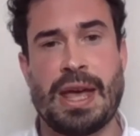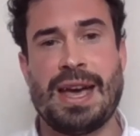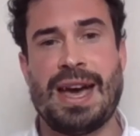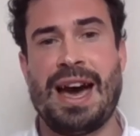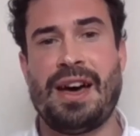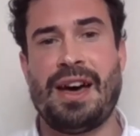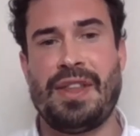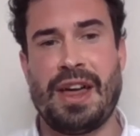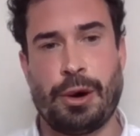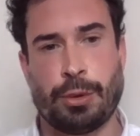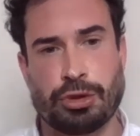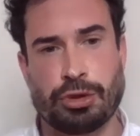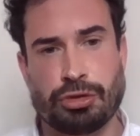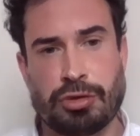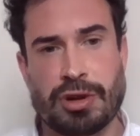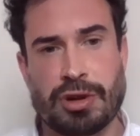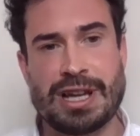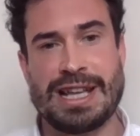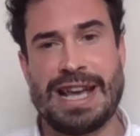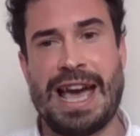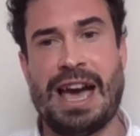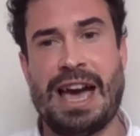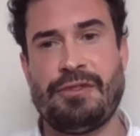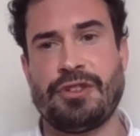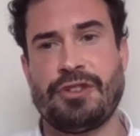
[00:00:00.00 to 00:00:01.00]
And that was
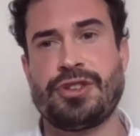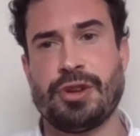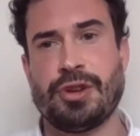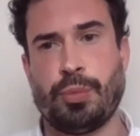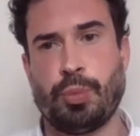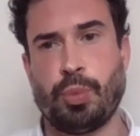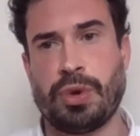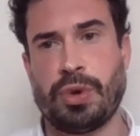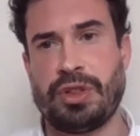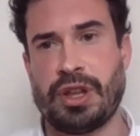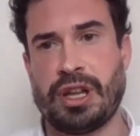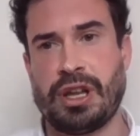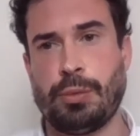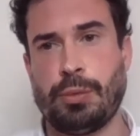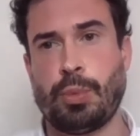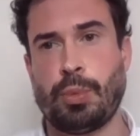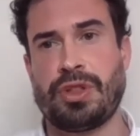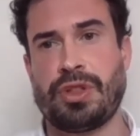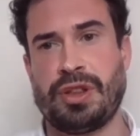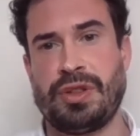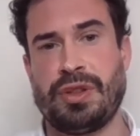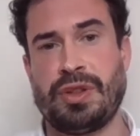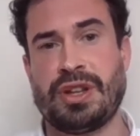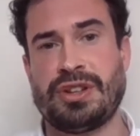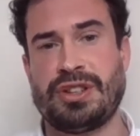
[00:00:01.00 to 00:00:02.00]
really evident
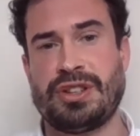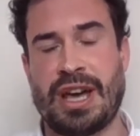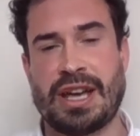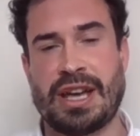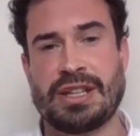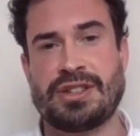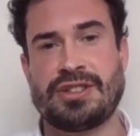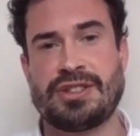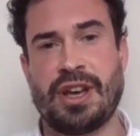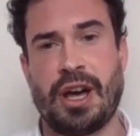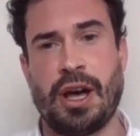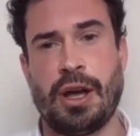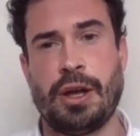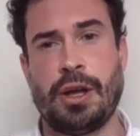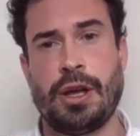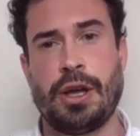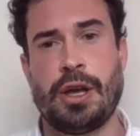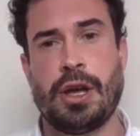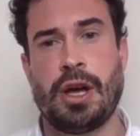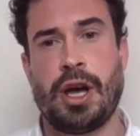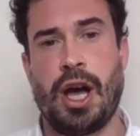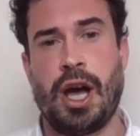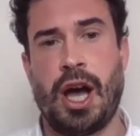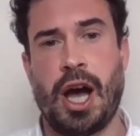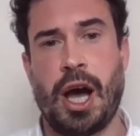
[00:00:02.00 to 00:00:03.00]
within the data,
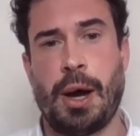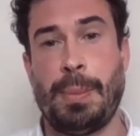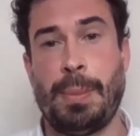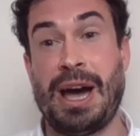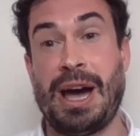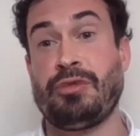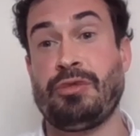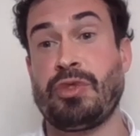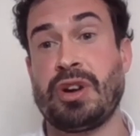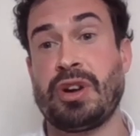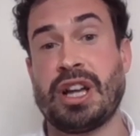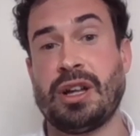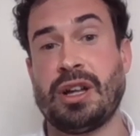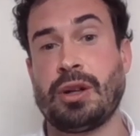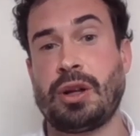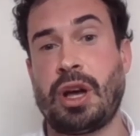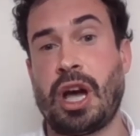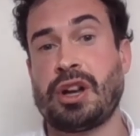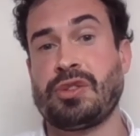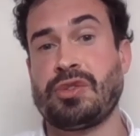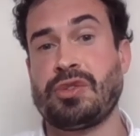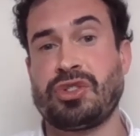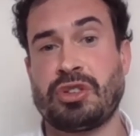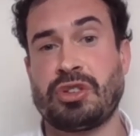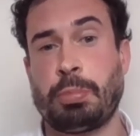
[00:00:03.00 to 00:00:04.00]
and real
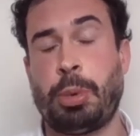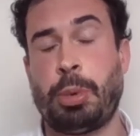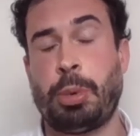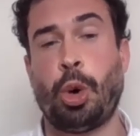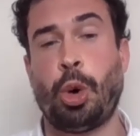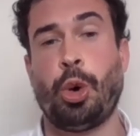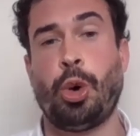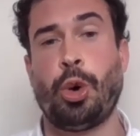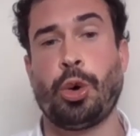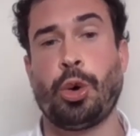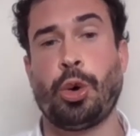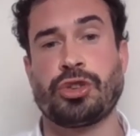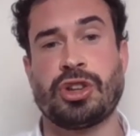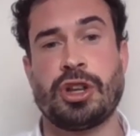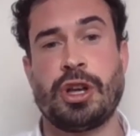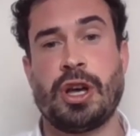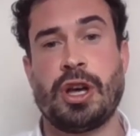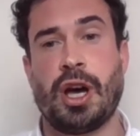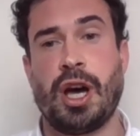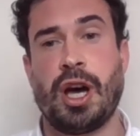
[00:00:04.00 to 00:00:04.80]
kind of support